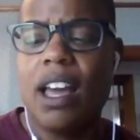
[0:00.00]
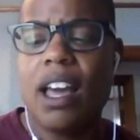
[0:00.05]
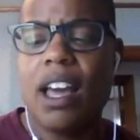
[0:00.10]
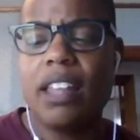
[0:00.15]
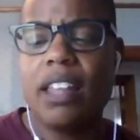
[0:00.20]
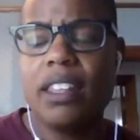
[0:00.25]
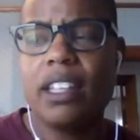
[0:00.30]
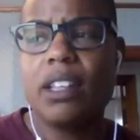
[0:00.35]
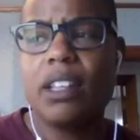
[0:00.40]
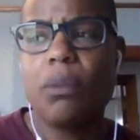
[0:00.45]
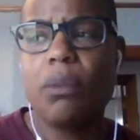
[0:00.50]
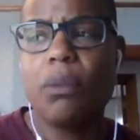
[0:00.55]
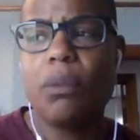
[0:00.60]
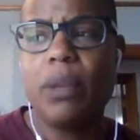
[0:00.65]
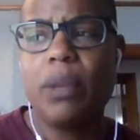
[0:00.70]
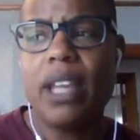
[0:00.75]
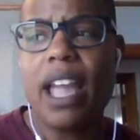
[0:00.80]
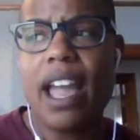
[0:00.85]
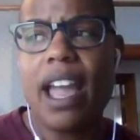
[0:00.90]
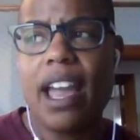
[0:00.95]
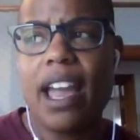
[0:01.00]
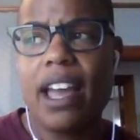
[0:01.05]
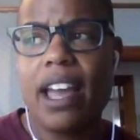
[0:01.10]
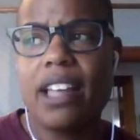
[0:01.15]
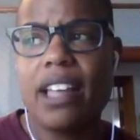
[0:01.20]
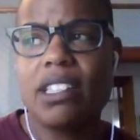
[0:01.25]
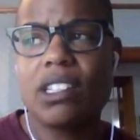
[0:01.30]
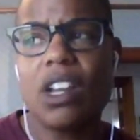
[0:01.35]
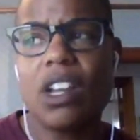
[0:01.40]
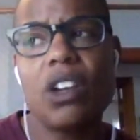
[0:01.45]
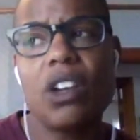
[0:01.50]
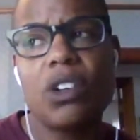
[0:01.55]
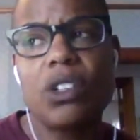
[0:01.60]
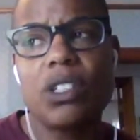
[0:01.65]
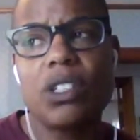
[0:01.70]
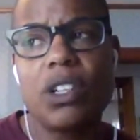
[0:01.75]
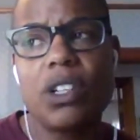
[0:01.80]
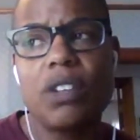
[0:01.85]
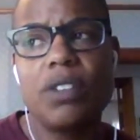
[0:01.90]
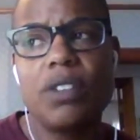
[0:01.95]
I think that we ask
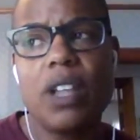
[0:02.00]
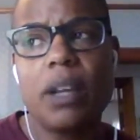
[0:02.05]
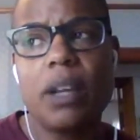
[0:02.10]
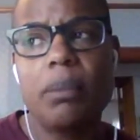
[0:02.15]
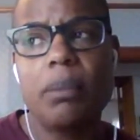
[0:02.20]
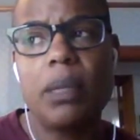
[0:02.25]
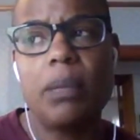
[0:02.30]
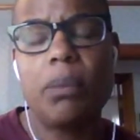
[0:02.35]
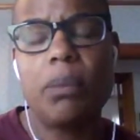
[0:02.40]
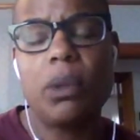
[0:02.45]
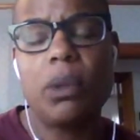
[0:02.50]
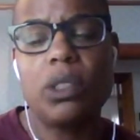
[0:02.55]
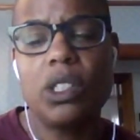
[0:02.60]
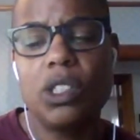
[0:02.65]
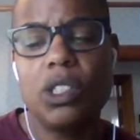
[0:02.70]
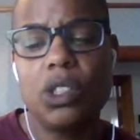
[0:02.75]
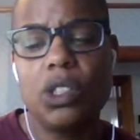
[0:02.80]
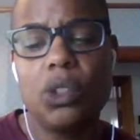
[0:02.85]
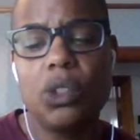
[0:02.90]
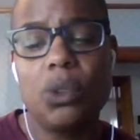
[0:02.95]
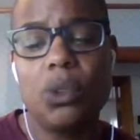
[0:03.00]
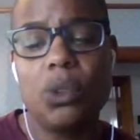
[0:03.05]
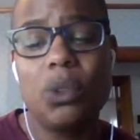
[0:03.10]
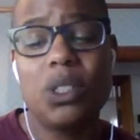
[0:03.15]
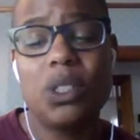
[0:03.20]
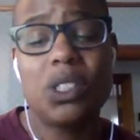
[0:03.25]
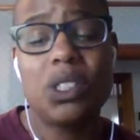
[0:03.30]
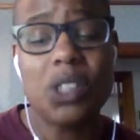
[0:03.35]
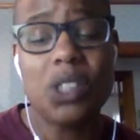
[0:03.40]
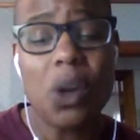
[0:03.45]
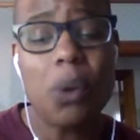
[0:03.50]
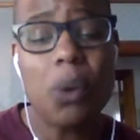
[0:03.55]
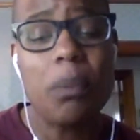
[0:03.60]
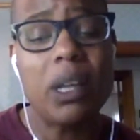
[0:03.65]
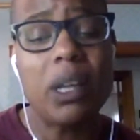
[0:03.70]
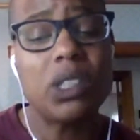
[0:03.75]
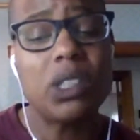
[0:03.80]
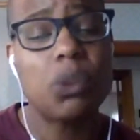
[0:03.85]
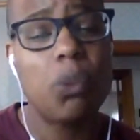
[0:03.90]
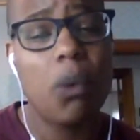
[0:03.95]
underserved young people to do so much
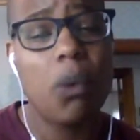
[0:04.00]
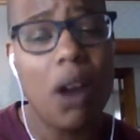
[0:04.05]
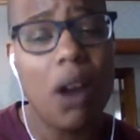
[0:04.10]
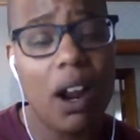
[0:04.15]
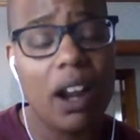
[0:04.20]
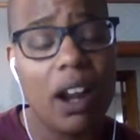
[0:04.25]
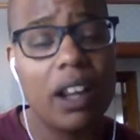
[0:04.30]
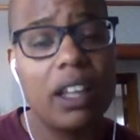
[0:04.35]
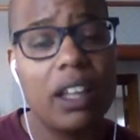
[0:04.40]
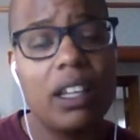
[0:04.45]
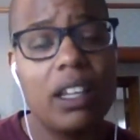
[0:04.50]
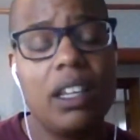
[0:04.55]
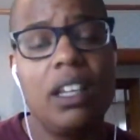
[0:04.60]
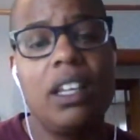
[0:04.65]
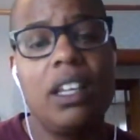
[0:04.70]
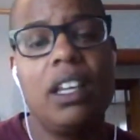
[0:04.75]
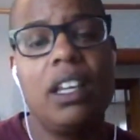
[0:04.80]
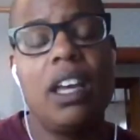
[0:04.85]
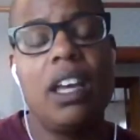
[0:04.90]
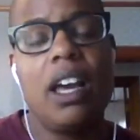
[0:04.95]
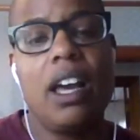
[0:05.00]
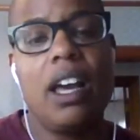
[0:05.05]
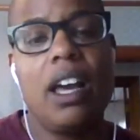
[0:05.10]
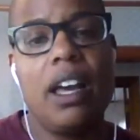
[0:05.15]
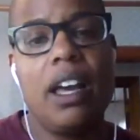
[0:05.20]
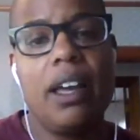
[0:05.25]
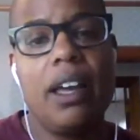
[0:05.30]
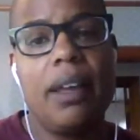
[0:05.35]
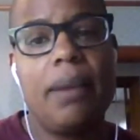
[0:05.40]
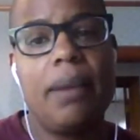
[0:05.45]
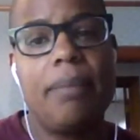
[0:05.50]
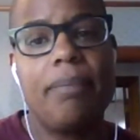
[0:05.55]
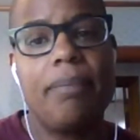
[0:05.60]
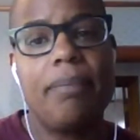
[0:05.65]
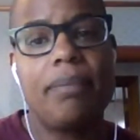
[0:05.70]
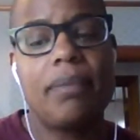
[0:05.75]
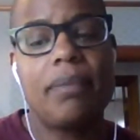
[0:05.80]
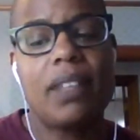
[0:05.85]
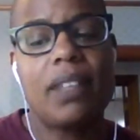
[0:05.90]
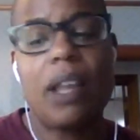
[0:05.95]
work, and
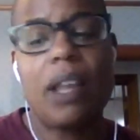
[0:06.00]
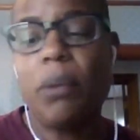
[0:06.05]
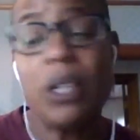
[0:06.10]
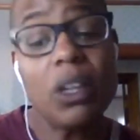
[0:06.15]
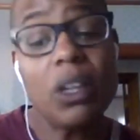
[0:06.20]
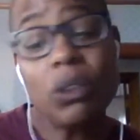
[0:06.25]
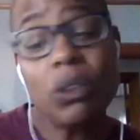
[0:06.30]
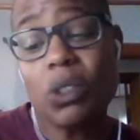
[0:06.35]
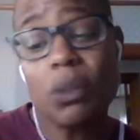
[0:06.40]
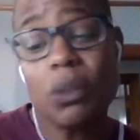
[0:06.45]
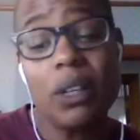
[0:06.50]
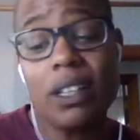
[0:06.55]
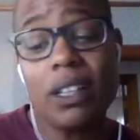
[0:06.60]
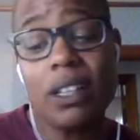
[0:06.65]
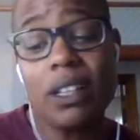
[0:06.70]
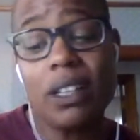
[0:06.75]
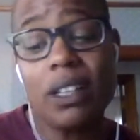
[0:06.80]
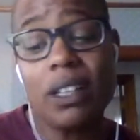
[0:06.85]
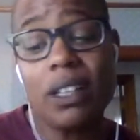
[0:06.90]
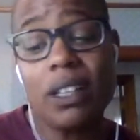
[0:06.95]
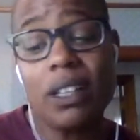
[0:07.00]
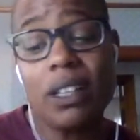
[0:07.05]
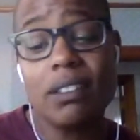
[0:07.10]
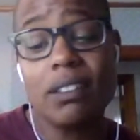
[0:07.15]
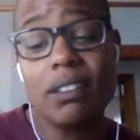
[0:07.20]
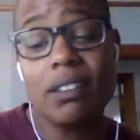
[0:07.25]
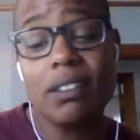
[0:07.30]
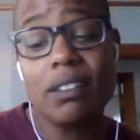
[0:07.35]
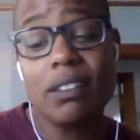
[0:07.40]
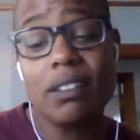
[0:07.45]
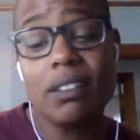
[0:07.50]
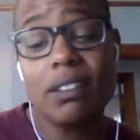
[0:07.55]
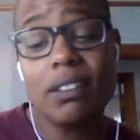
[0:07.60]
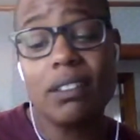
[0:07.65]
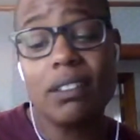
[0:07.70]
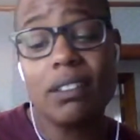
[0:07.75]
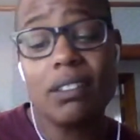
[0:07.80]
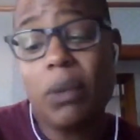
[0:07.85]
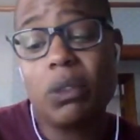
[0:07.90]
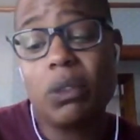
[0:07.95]
we don't do it,
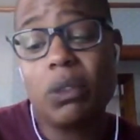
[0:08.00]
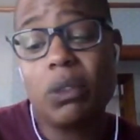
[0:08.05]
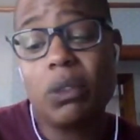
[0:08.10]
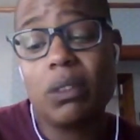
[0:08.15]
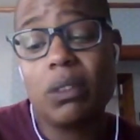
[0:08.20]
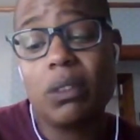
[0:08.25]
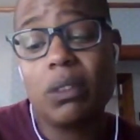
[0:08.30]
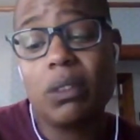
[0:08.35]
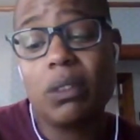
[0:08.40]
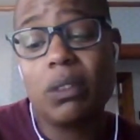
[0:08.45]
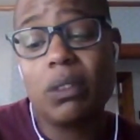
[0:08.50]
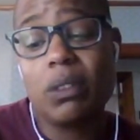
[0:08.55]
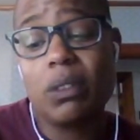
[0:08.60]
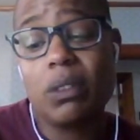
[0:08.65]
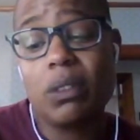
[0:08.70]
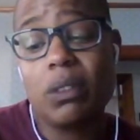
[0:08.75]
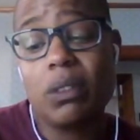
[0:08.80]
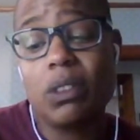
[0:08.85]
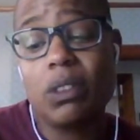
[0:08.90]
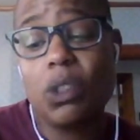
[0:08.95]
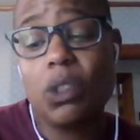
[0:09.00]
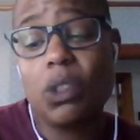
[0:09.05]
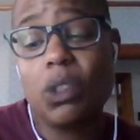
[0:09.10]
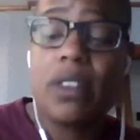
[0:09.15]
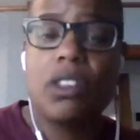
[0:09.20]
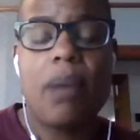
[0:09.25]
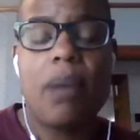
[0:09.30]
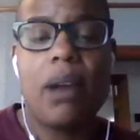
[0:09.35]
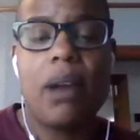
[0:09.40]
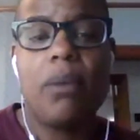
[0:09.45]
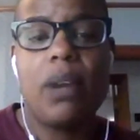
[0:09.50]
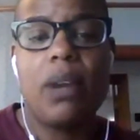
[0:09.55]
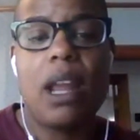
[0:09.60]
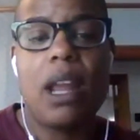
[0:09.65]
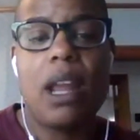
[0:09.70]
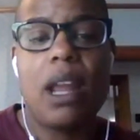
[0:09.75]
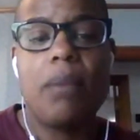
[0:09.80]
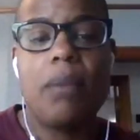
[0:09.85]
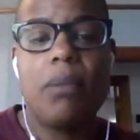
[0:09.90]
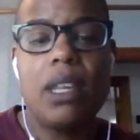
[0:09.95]
like, we don't do it. Oh,
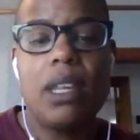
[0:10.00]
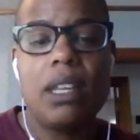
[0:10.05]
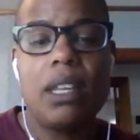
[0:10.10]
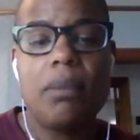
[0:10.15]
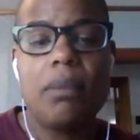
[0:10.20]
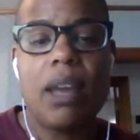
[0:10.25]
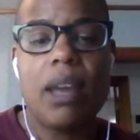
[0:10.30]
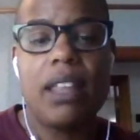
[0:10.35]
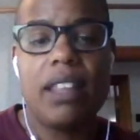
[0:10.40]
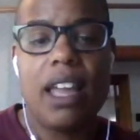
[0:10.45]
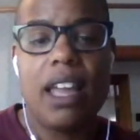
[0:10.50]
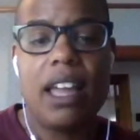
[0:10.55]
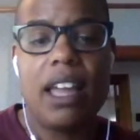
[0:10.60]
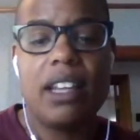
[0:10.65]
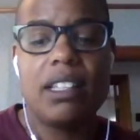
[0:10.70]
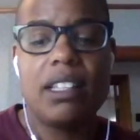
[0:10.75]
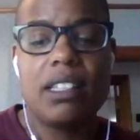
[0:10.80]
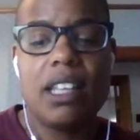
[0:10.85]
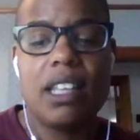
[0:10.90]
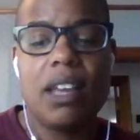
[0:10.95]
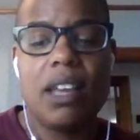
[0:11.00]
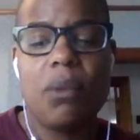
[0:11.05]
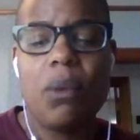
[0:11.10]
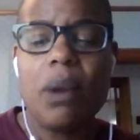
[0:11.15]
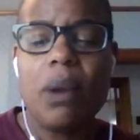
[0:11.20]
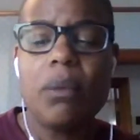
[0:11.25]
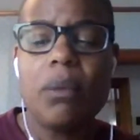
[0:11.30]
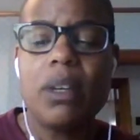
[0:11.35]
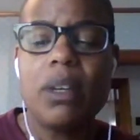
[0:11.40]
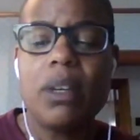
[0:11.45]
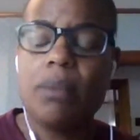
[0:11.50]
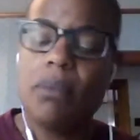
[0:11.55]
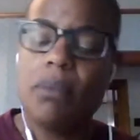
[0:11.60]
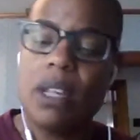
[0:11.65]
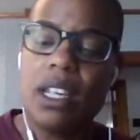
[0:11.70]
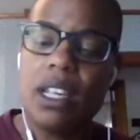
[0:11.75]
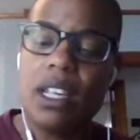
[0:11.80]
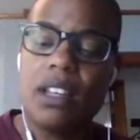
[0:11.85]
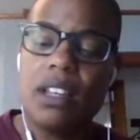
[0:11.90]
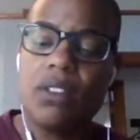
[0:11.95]
but what I mean by that is that, what would it
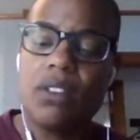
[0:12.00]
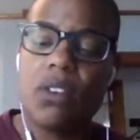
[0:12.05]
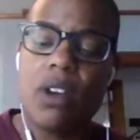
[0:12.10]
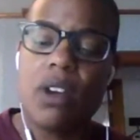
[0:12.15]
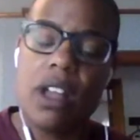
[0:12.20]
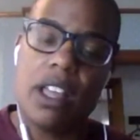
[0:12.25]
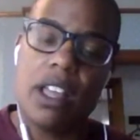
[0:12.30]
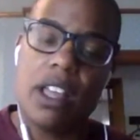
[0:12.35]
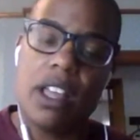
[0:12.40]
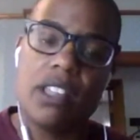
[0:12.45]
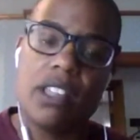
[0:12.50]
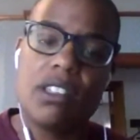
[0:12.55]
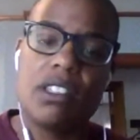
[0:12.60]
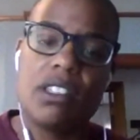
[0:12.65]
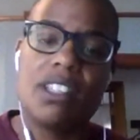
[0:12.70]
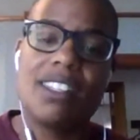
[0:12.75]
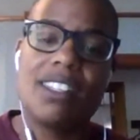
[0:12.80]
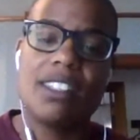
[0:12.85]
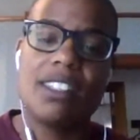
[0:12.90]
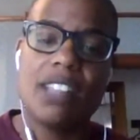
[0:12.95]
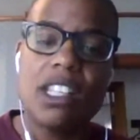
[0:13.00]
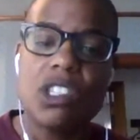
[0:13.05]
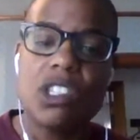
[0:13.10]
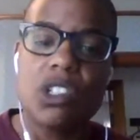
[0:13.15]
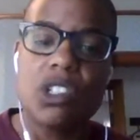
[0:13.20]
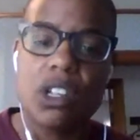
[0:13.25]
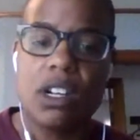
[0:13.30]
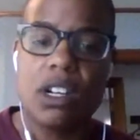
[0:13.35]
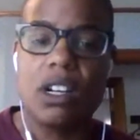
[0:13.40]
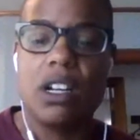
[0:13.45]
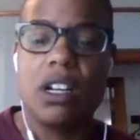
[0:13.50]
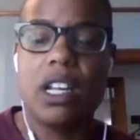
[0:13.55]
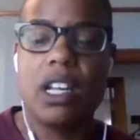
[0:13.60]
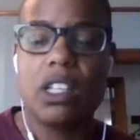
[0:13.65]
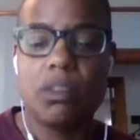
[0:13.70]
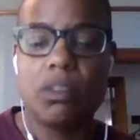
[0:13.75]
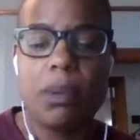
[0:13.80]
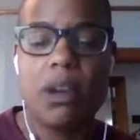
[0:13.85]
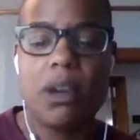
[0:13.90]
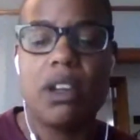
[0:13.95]
mean for us to center
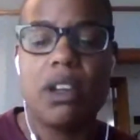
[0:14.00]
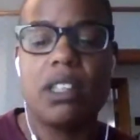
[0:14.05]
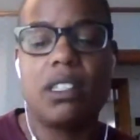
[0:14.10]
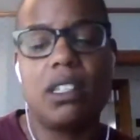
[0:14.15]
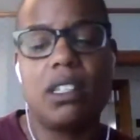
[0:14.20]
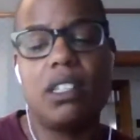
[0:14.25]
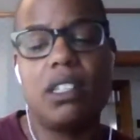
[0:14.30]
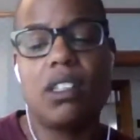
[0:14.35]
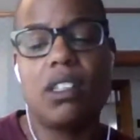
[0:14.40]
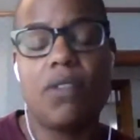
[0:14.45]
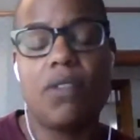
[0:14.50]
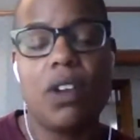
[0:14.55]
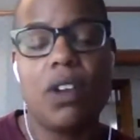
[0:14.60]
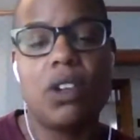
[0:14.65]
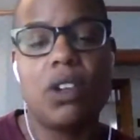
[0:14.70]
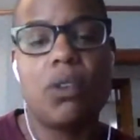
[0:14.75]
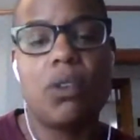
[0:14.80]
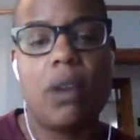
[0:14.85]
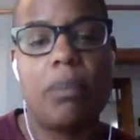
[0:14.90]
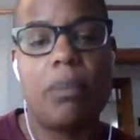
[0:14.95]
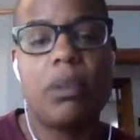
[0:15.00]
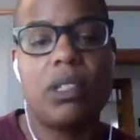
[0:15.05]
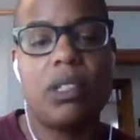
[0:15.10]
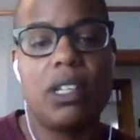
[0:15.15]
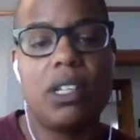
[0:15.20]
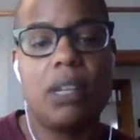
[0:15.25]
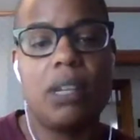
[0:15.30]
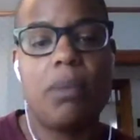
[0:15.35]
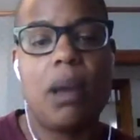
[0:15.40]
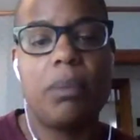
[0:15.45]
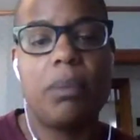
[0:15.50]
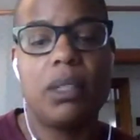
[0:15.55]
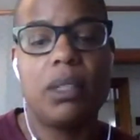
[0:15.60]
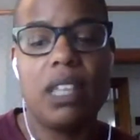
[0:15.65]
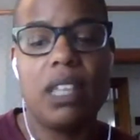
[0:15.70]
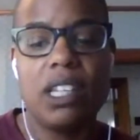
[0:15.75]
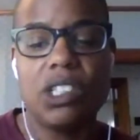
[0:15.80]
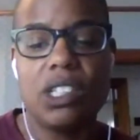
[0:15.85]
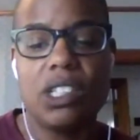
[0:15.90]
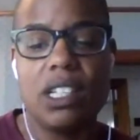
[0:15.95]
experiences of underrepresented
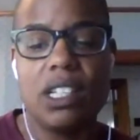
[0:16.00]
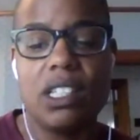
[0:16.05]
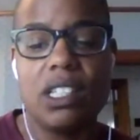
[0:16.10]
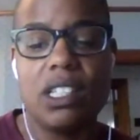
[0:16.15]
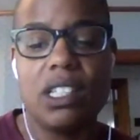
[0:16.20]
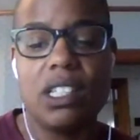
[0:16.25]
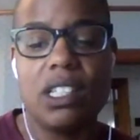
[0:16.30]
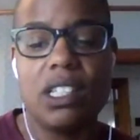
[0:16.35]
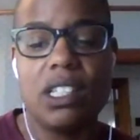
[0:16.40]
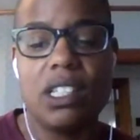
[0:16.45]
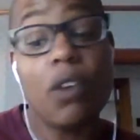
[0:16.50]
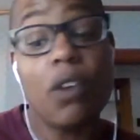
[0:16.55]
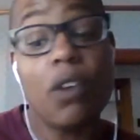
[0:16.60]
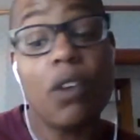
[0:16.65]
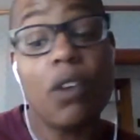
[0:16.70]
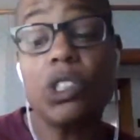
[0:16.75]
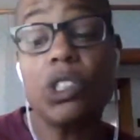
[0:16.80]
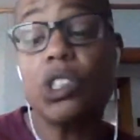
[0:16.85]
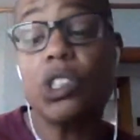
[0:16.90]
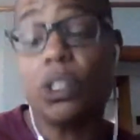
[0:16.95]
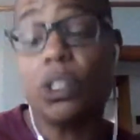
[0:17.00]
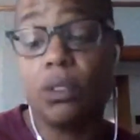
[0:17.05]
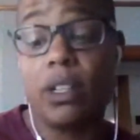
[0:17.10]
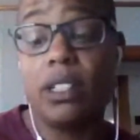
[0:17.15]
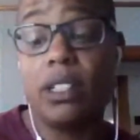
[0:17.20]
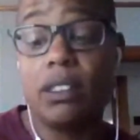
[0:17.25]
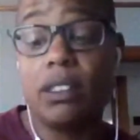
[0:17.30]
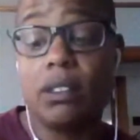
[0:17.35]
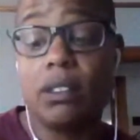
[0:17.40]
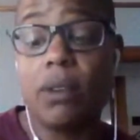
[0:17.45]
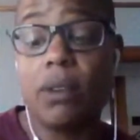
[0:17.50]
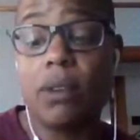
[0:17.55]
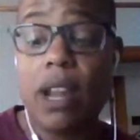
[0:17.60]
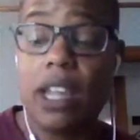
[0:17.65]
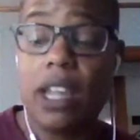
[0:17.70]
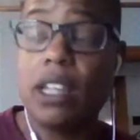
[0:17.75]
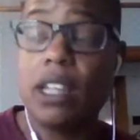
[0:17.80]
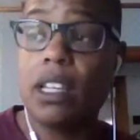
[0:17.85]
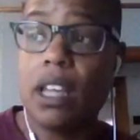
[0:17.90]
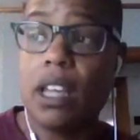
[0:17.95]
populations for all children,
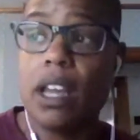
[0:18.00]
right?